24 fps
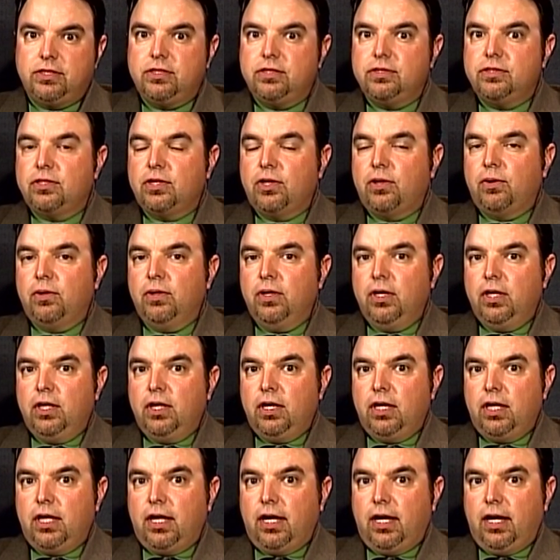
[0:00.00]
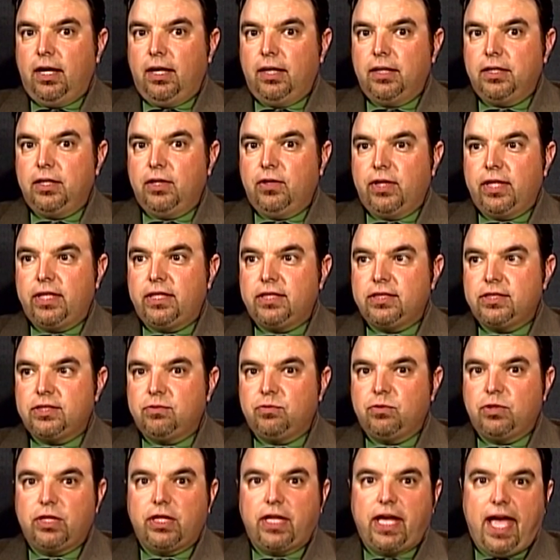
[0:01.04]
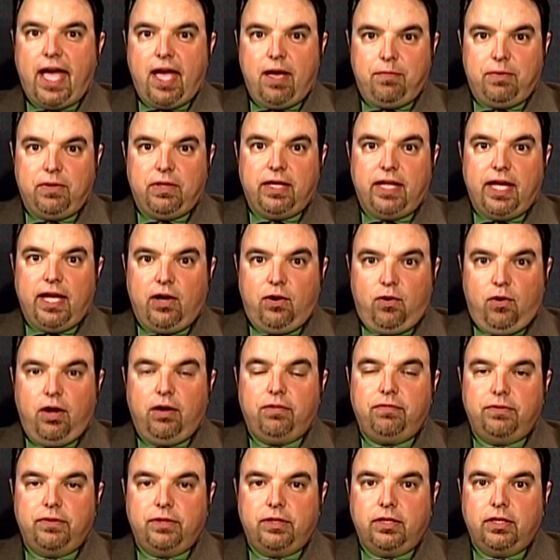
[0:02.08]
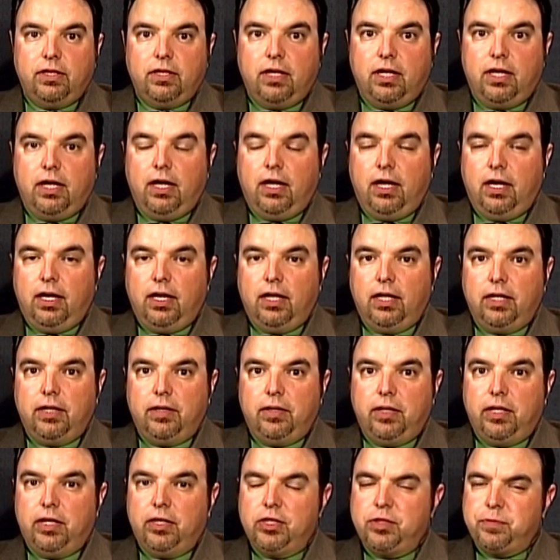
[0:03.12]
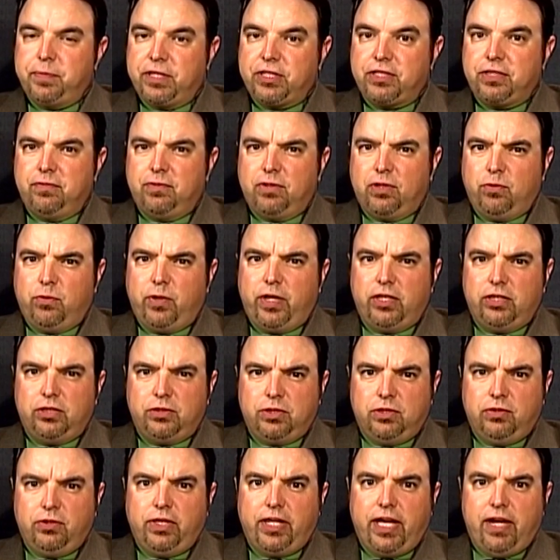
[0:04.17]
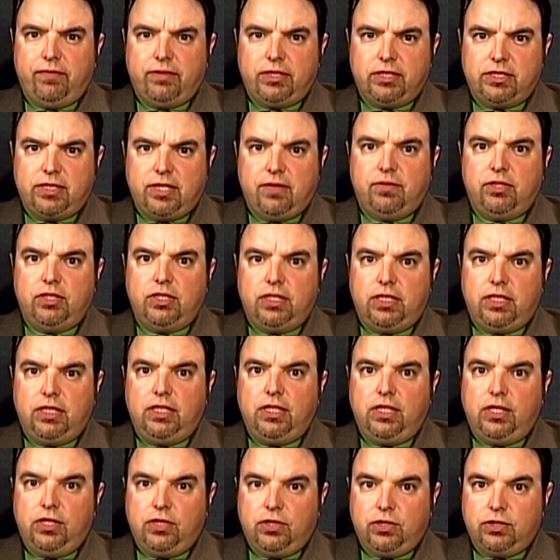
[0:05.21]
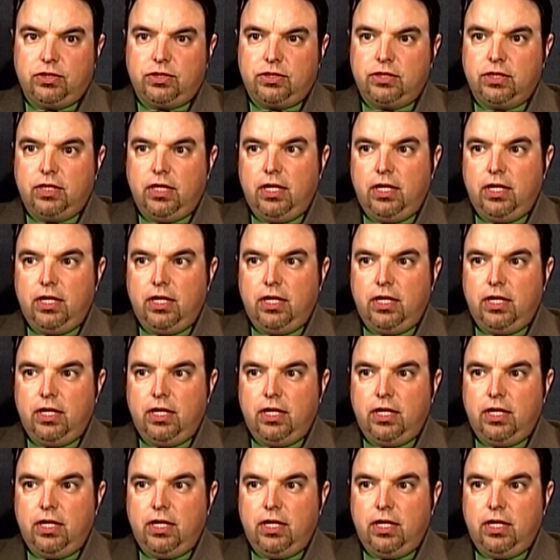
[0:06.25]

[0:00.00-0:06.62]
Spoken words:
So, that doesn't really happen that often, and especially with the Whalers and only having 17